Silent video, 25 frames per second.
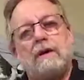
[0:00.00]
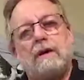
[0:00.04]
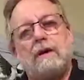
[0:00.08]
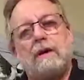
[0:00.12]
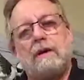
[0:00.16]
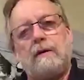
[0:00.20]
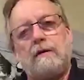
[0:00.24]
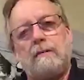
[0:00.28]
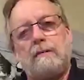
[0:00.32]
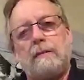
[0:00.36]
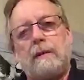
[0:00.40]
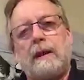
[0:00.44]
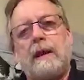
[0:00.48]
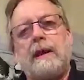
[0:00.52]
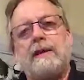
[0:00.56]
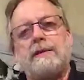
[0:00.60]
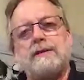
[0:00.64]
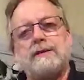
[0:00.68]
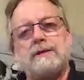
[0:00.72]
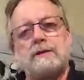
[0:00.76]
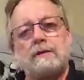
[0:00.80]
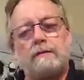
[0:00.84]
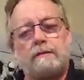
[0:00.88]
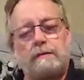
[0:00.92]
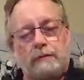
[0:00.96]
plants,
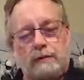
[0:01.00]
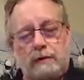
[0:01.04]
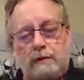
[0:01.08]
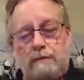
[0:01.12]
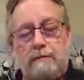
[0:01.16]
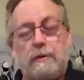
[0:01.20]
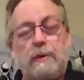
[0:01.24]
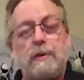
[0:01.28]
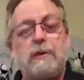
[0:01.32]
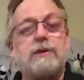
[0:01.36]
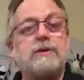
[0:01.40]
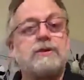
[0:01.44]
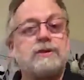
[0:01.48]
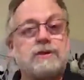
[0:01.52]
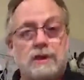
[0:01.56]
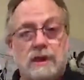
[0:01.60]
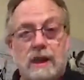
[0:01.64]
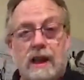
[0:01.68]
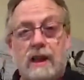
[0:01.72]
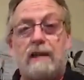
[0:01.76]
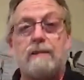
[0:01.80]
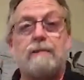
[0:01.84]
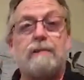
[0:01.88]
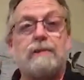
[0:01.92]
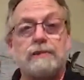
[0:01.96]
to birds and
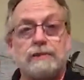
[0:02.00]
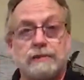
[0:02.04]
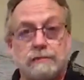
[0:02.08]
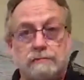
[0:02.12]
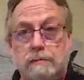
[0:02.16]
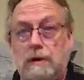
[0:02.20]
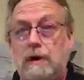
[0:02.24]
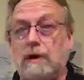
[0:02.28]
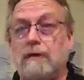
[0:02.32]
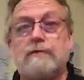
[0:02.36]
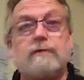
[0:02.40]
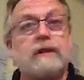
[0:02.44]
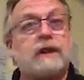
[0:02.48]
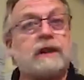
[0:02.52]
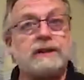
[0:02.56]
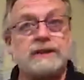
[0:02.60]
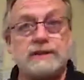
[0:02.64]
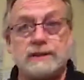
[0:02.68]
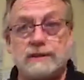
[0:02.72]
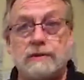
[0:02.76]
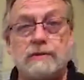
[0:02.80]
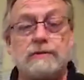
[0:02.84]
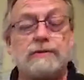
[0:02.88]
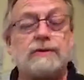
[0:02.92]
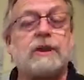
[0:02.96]
animals and butterflies and
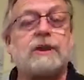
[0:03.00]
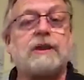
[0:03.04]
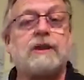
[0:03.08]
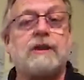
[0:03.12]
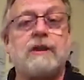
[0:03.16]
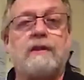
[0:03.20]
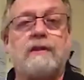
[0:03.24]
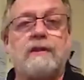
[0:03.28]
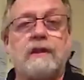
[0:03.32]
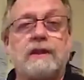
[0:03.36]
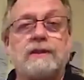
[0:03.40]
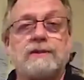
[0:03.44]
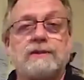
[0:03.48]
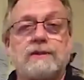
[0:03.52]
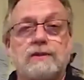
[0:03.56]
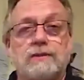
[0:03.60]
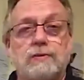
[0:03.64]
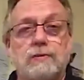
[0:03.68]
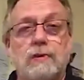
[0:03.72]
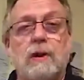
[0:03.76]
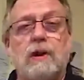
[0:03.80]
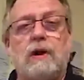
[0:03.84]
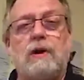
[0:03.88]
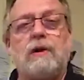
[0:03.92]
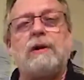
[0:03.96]
those things as
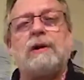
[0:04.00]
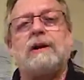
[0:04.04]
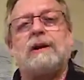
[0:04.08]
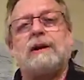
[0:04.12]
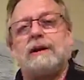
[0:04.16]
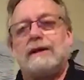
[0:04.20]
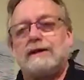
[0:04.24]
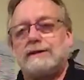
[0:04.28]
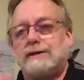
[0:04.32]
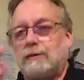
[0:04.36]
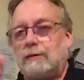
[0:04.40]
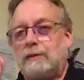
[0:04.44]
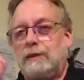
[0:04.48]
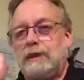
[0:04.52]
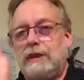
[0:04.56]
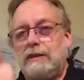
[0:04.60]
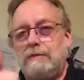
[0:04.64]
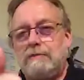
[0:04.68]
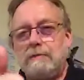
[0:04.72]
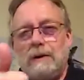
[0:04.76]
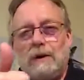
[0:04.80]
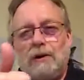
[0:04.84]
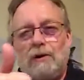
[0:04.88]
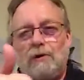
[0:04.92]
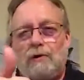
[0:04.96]
well. So we need
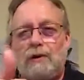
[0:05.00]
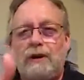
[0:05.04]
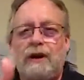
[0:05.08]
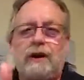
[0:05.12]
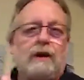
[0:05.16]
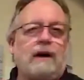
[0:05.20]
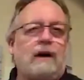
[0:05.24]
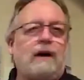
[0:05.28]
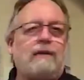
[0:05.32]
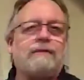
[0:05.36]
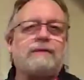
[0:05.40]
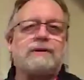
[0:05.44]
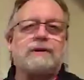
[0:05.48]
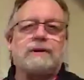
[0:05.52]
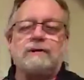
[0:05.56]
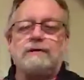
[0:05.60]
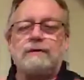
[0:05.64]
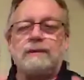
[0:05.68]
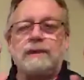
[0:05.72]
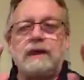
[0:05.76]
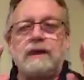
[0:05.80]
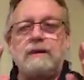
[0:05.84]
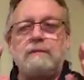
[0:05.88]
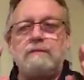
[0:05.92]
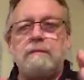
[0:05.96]
milkweed, obviously. We need
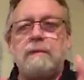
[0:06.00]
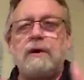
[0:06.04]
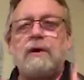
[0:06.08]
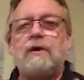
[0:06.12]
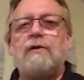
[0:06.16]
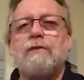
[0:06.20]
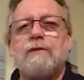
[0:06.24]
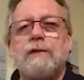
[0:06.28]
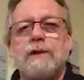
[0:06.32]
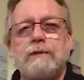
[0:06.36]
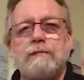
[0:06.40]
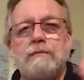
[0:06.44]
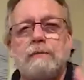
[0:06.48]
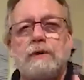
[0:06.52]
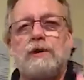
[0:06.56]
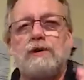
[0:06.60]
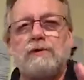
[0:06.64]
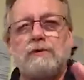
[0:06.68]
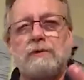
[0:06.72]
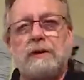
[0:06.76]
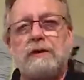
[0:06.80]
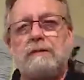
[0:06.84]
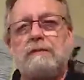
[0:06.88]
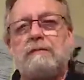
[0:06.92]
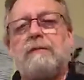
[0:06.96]
milkweed.
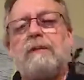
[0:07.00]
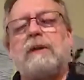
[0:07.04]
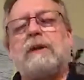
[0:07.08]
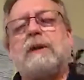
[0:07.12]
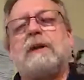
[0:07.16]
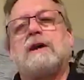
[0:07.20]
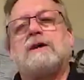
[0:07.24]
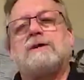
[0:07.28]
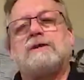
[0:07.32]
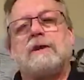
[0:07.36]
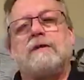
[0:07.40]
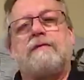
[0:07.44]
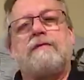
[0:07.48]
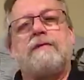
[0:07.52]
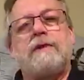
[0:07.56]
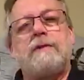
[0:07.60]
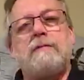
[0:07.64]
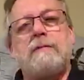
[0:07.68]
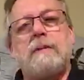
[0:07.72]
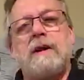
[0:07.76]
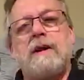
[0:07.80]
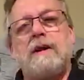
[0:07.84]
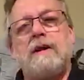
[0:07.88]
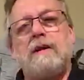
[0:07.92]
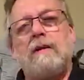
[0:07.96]
The
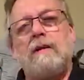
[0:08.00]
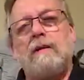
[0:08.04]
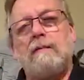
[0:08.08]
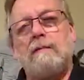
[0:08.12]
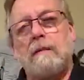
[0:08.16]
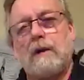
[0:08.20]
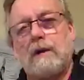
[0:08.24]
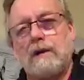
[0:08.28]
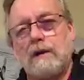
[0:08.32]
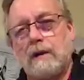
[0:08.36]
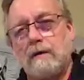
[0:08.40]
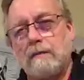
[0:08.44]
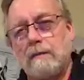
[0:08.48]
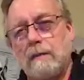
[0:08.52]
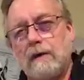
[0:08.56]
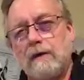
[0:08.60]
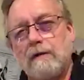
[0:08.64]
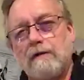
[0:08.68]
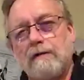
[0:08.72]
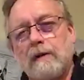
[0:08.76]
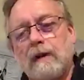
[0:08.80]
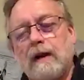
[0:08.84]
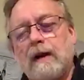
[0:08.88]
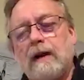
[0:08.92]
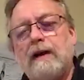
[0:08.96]
female monarch
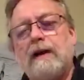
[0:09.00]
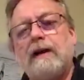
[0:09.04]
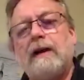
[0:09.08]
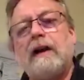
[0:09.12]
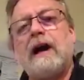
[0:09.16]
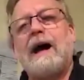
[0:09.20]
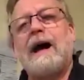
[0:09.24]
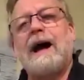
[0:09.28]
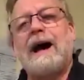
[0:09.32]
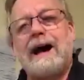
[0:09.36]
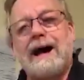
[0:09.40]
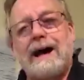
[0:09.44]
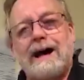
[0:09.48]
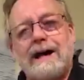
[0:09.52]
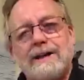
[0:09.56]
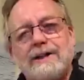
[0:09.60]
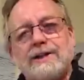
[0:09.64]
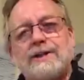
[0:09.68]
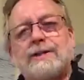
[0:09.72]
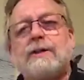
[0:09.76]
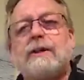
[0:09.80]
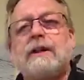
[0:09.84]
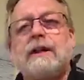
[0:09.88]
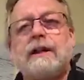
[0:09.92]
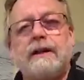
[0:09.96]
butterfly has to
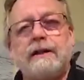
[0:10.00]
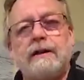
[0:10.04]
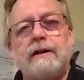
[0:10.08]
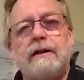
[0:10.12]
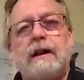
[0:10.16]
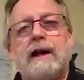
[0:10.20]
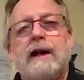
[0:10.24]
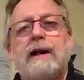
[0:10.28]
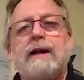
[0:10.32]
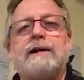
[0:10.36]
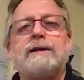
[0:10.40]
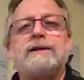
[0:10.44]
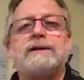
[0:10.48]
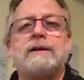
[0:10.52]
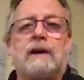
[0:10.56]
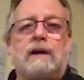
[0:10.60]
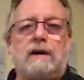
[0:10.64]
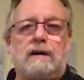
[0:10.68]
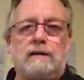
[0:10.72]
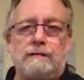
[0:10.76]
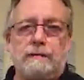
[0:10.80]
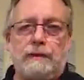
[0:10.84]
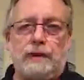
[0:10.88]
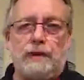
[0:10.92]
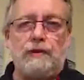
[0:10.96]
lay her eggs on
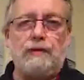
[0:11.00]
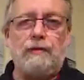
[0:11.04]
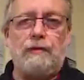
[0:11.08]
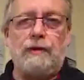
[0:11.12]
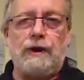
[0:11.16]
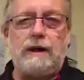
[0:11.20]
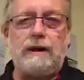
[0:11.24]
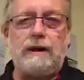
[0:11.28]
milkweed